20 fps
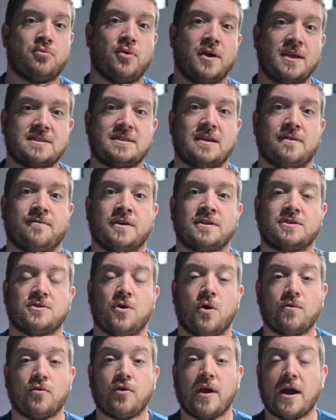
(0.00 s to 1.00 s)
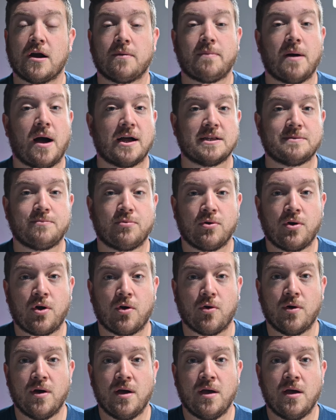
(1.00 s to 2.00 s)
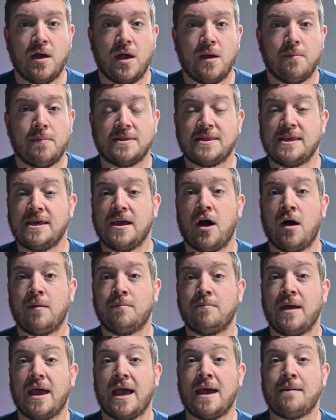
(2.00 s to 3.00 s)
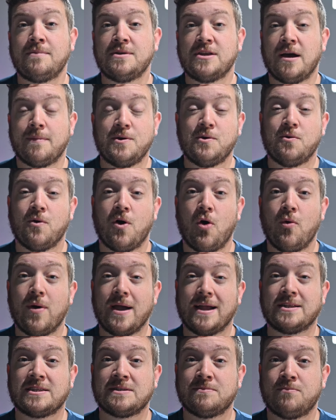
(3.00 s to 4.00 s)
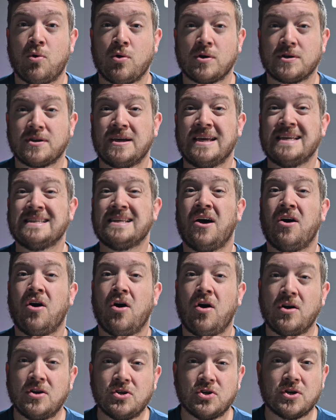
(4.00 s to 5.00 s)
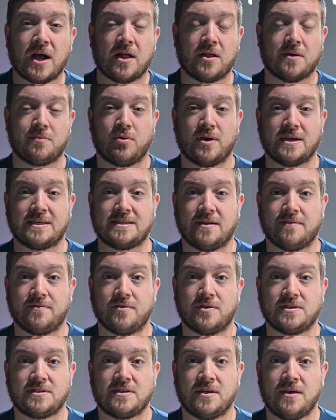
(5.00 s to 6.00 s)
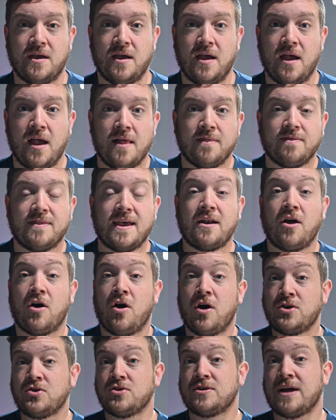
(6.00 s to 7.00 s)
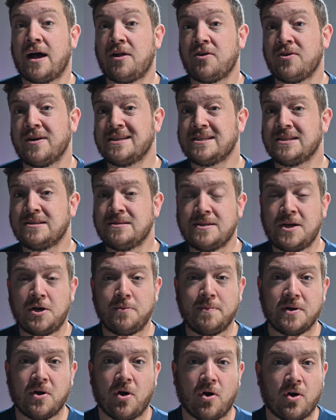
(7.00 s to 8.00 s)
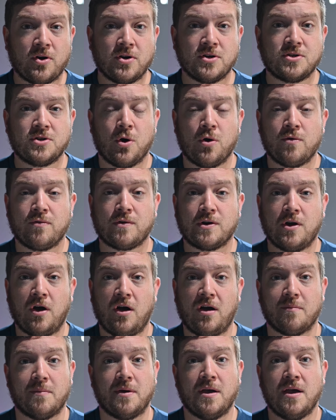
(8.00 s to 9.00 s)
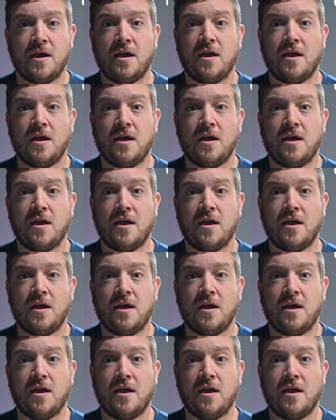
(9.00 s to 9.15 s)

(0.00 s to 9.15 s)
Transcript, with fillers: price difference over AirPods Pro, but the MW08 Sport is a $100 price difference. That $100 is a little bit harder to overcome.